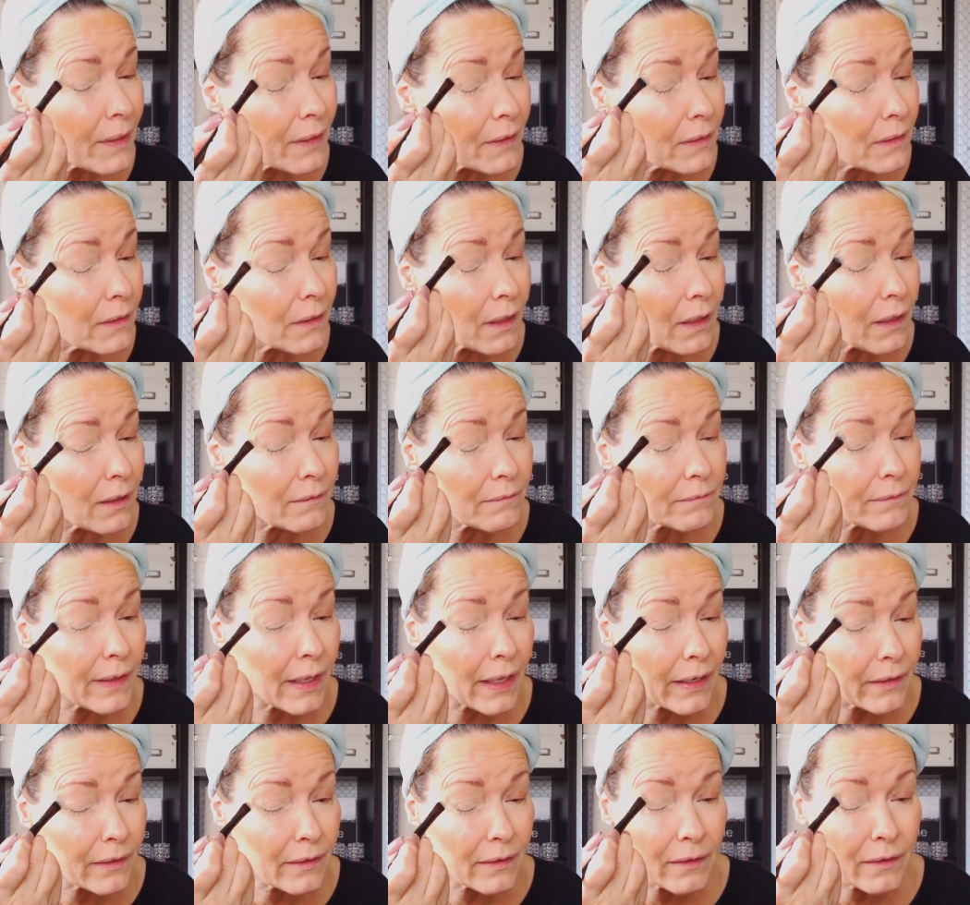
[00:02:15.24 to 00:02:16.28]
I love
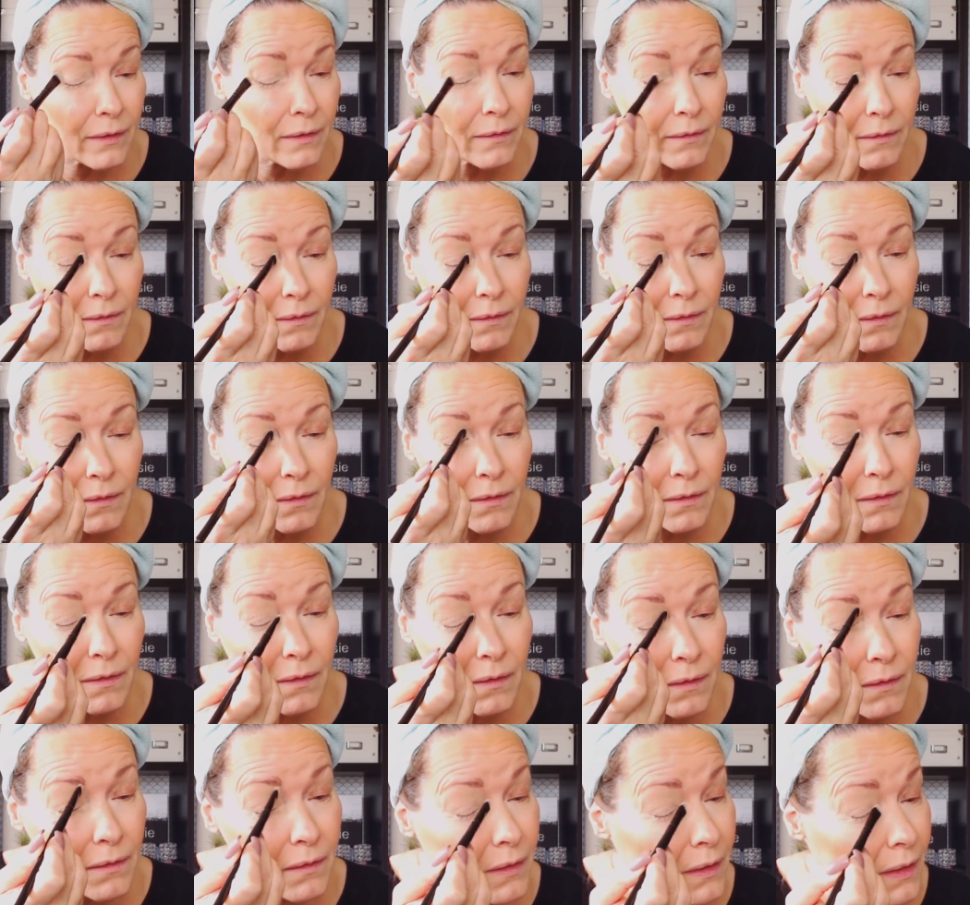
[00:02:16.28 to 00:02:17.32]
that it
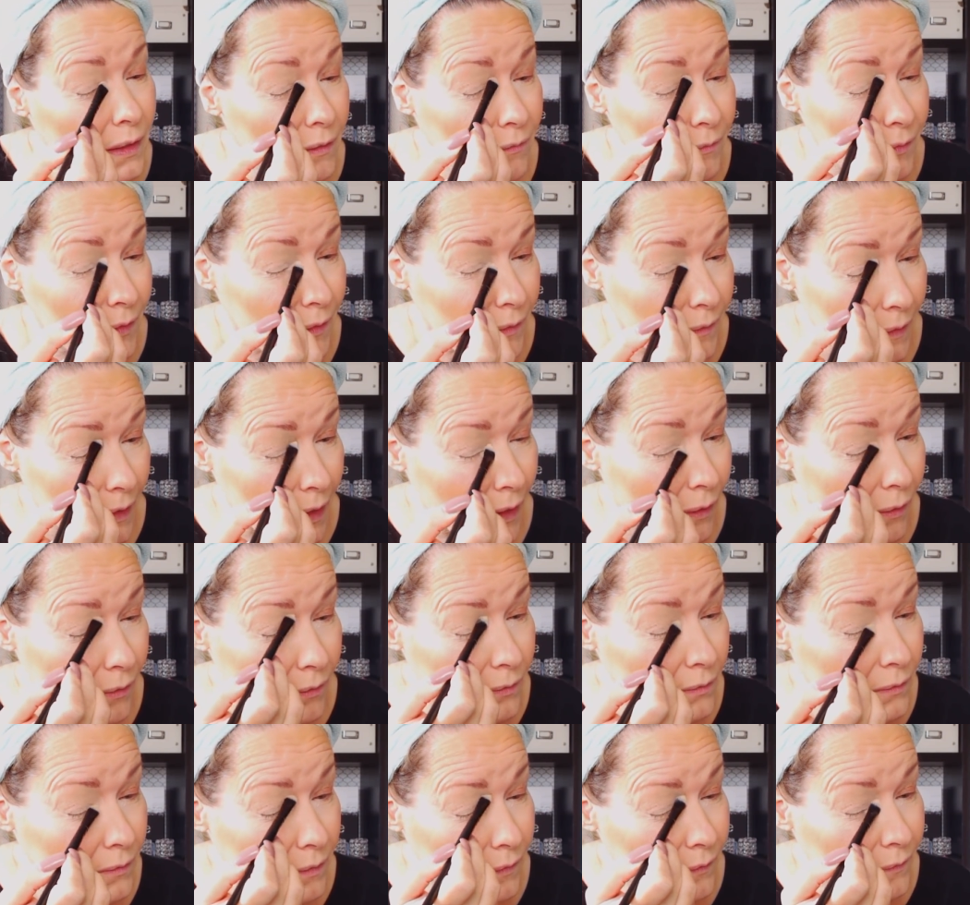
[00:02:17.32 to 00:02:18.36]
evens
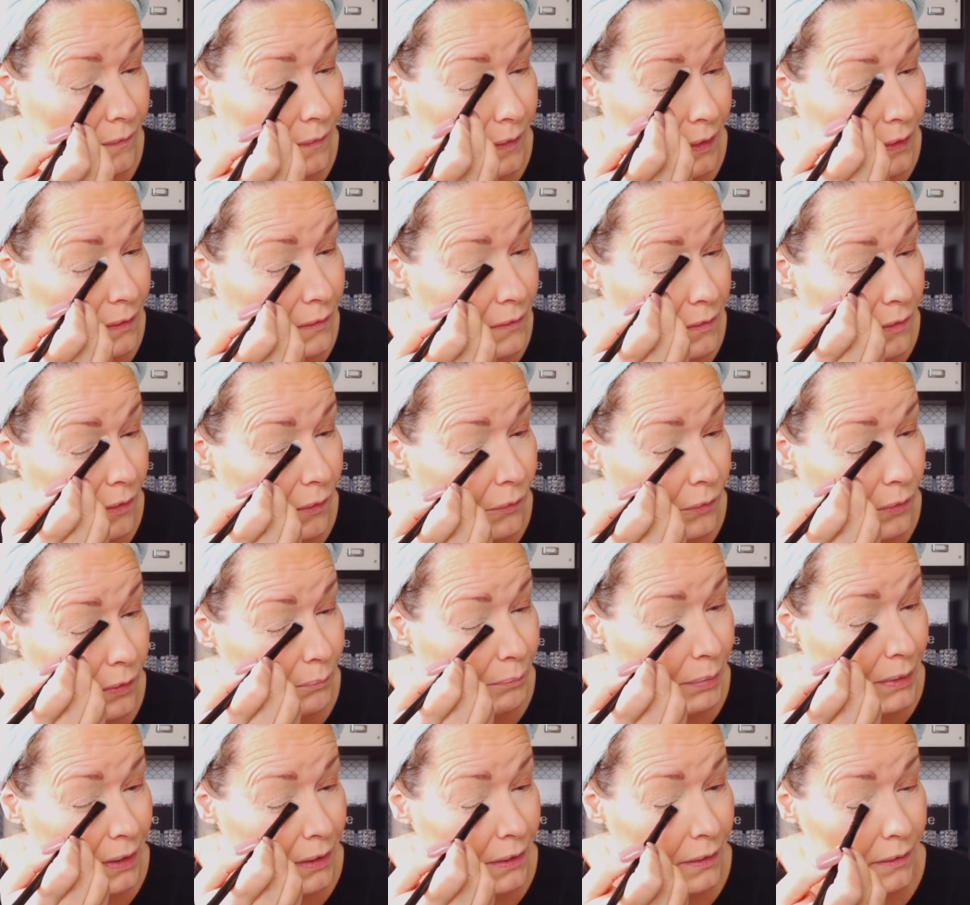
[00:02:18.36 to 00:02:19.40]
out the skin tone
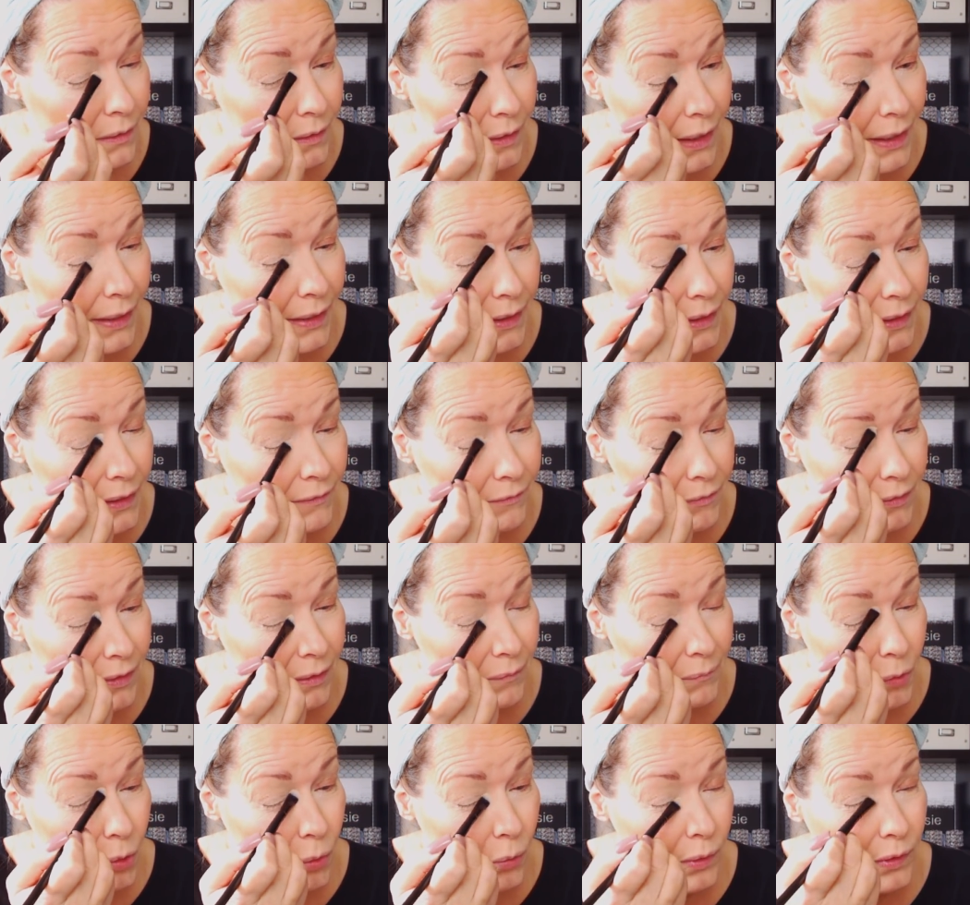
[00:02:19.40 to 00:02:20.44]
a bit. I even
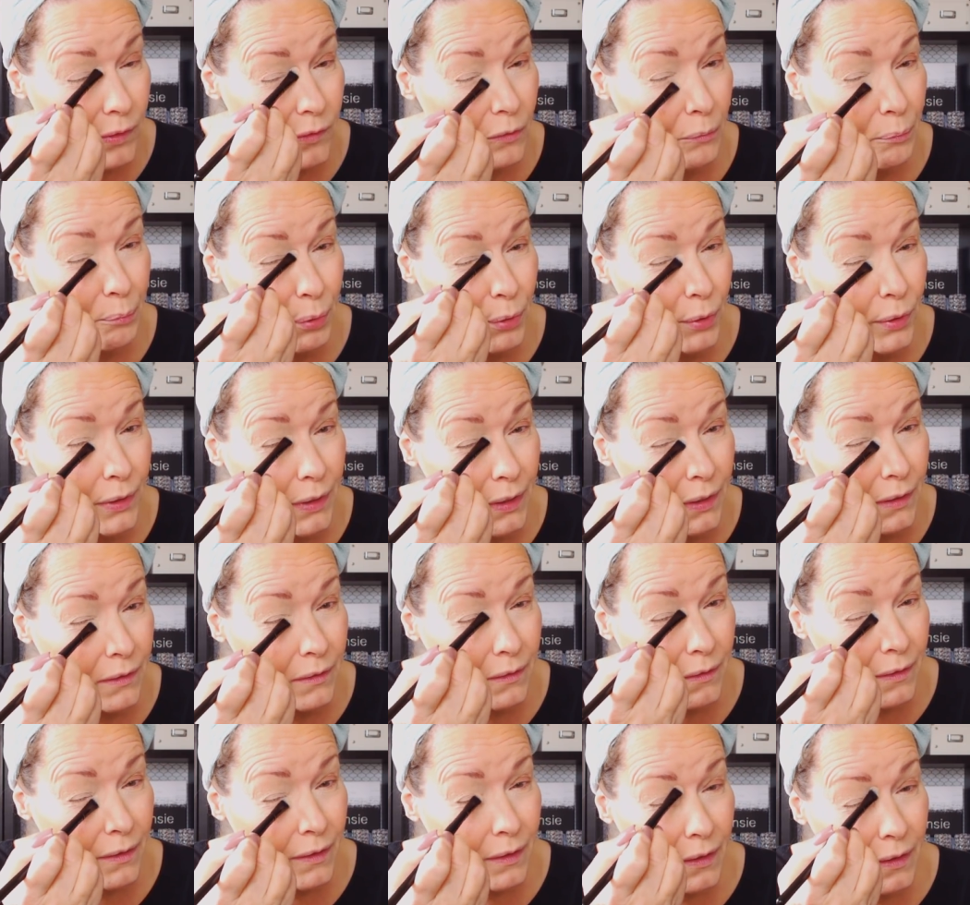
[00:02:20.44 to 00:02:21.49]
am going to put
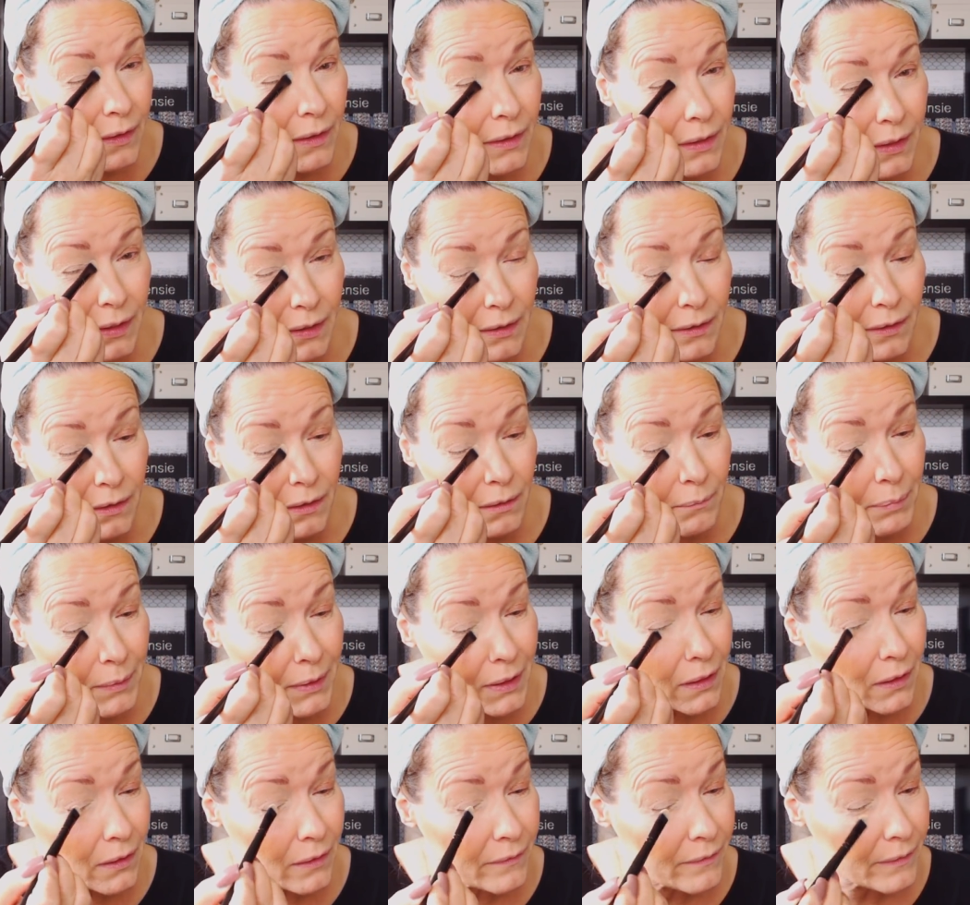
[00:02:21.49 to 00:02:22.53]
it here
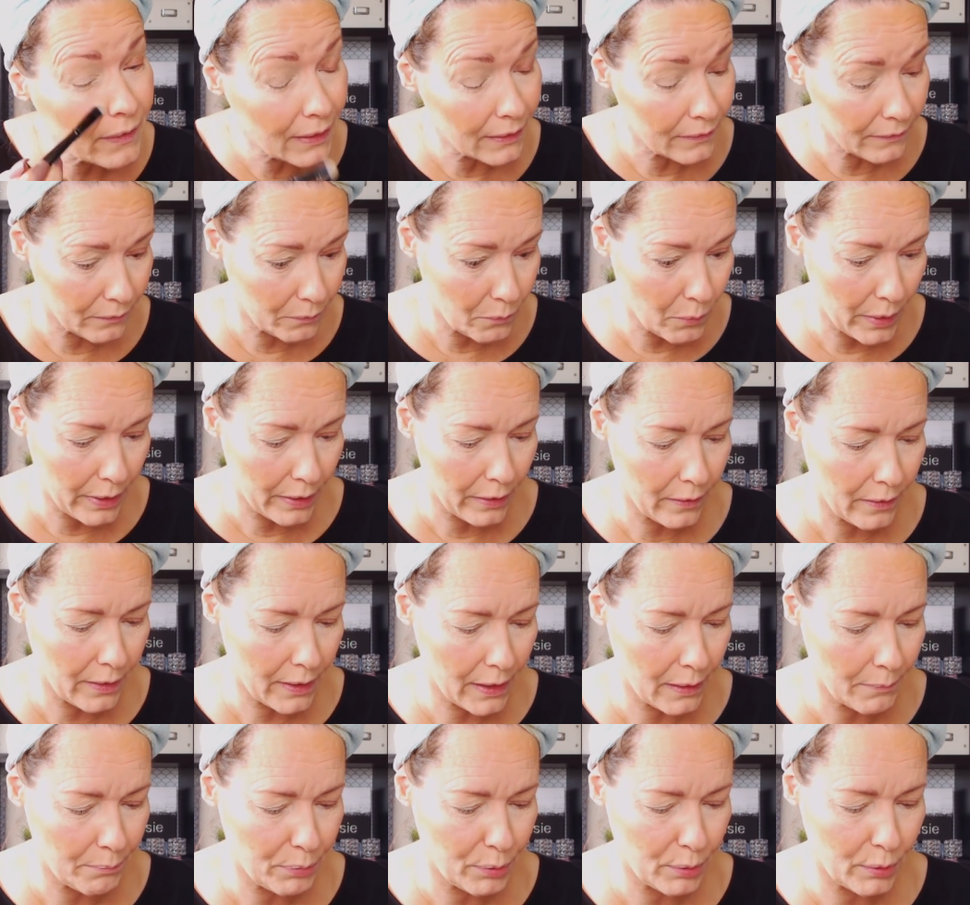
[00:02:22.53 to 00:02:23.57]
because that's where
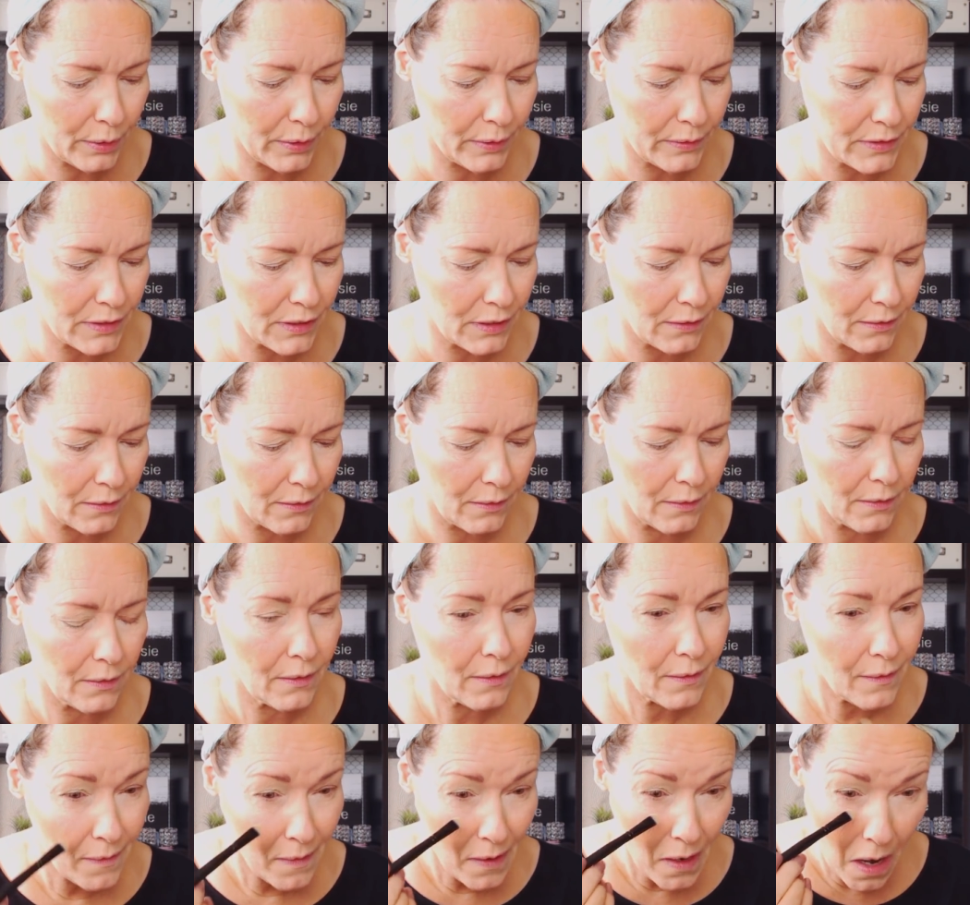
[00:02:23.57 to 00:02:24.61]
I put
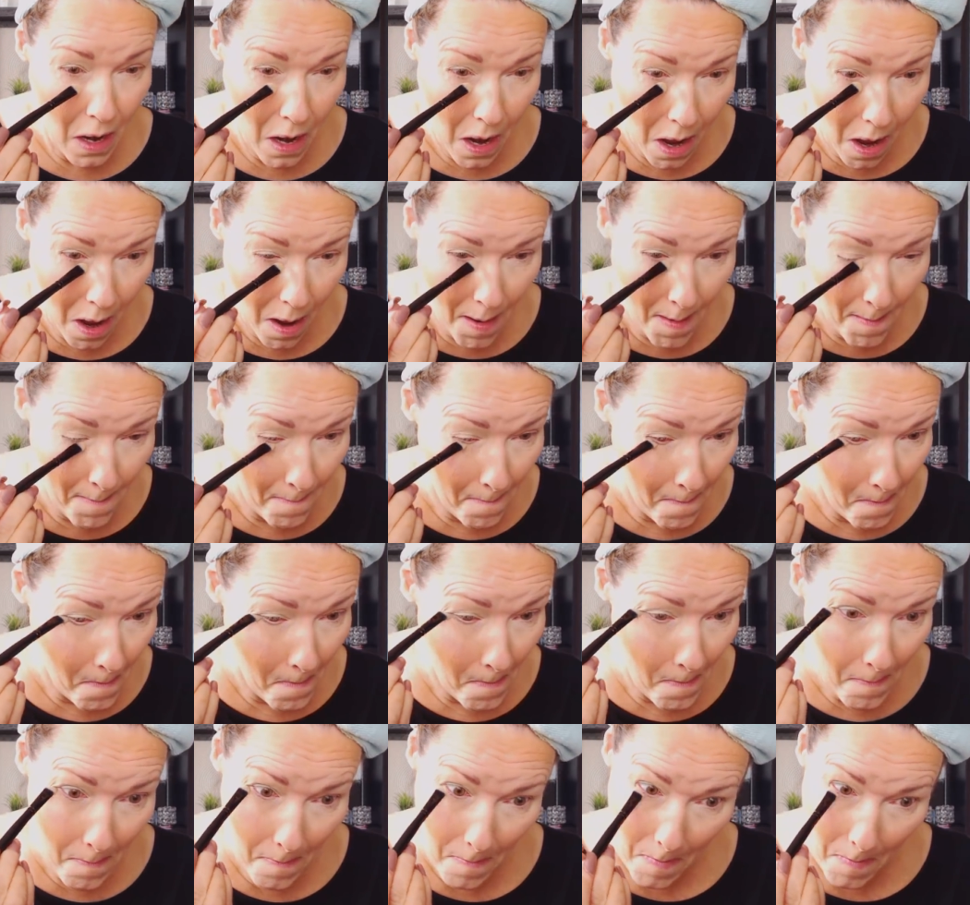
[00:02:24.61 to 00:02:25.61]
my